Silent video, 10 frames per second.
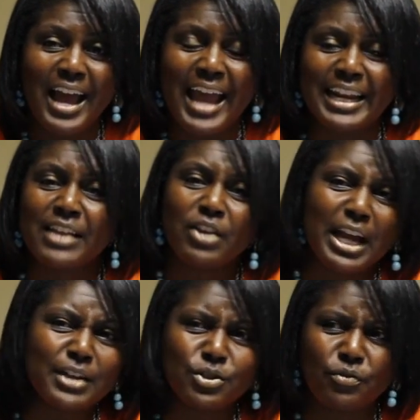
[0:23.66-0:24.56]
and in the
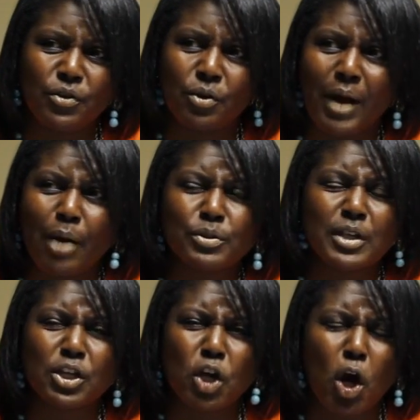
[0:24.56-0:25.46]
interview I was
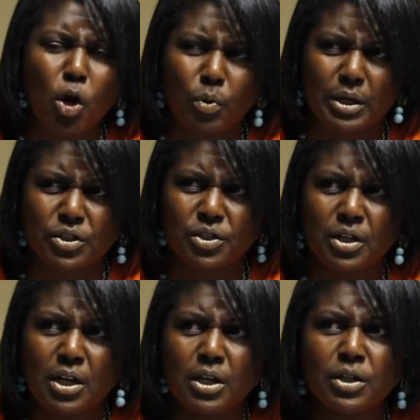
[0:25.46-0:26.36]
encouraged
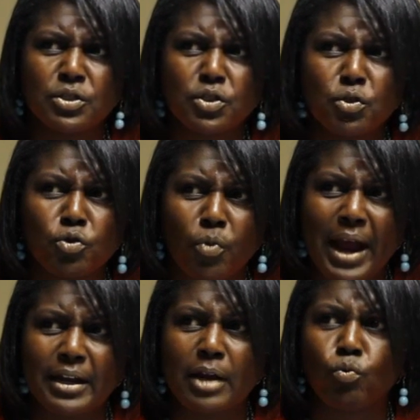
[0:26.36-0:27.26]
to do
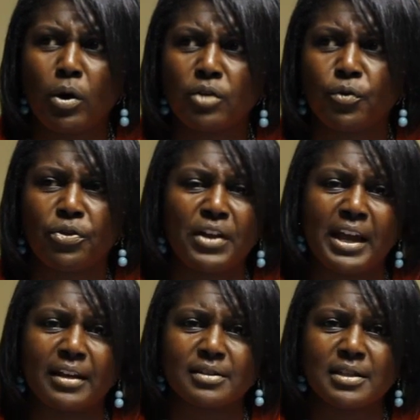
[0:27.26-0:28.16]
great and wonderful
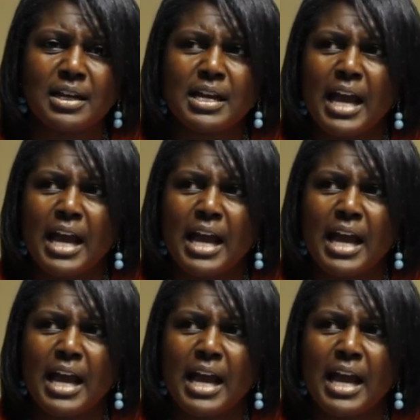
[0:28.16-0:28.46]
things.